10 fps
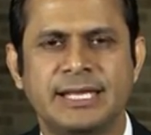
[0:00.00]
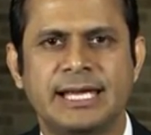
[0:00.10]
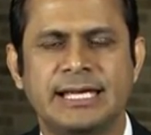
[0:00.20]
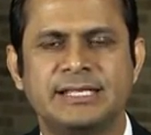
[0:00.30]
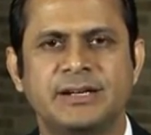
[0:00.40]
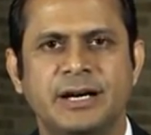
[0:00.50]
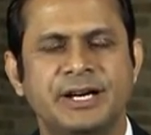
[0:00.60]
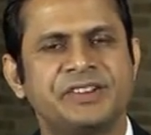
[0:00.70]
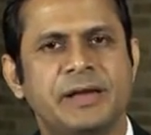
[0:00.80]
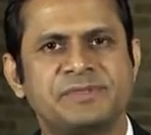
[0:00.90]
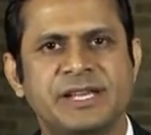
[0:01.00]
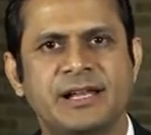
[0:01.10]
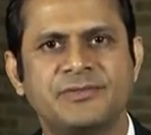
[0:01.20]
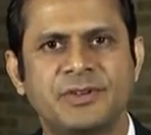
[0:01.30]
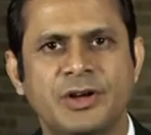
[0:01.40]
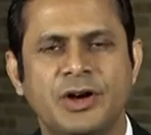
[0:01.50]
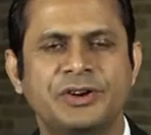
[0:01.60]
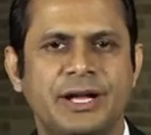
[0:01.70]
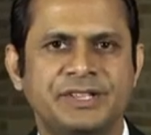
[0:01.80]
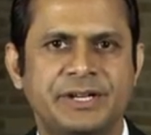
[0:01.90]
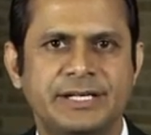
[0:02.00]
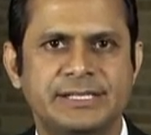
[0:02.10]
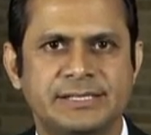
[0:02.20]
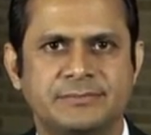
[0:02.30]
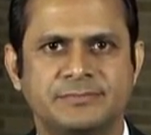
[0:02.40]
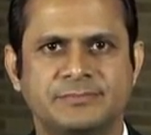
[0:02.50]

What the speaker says: They either hurt themselves or others.